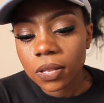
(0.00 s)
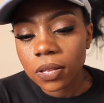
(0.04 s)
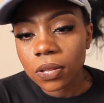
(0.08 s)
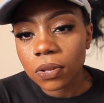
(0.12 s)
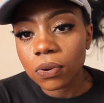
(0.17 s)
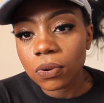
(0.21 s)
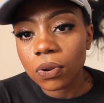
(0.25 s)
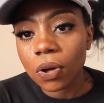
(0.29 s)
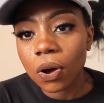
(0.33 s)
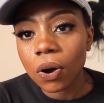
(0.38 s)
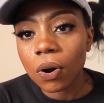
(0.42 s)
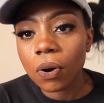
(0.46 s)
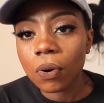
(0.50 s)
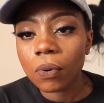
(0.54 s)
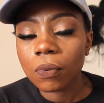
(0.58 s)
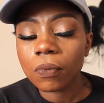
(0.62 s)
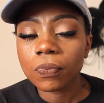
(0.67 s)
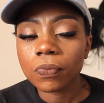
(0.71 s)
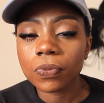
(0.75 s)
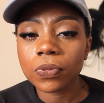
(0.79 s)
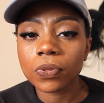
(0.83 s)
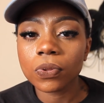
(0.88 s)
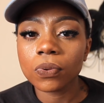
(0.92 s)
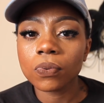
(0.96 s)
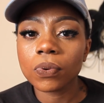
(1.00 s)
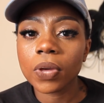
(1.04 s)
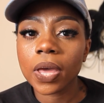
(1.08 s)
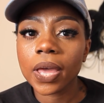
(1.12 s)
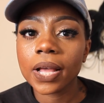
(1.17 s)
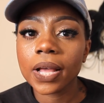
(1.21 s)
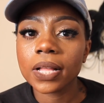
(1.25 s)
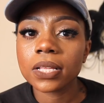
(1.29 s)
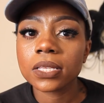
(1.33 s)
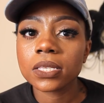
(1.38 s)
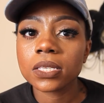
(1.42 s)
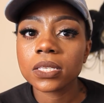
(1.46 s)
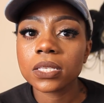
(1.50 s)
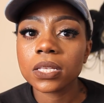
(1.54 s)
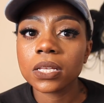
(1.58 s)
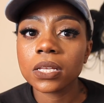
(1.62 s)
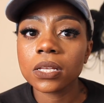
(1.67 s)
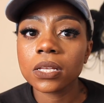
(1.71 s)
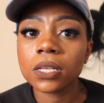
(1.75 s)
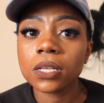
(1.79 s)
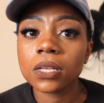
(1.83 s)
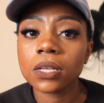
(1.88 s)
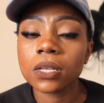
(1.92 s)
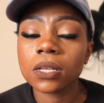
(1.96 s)
you know, you can't
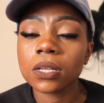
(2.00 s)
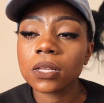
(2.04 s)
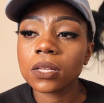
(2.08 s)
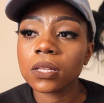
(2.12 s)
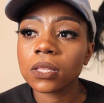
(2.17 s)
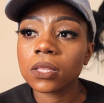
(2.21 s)
see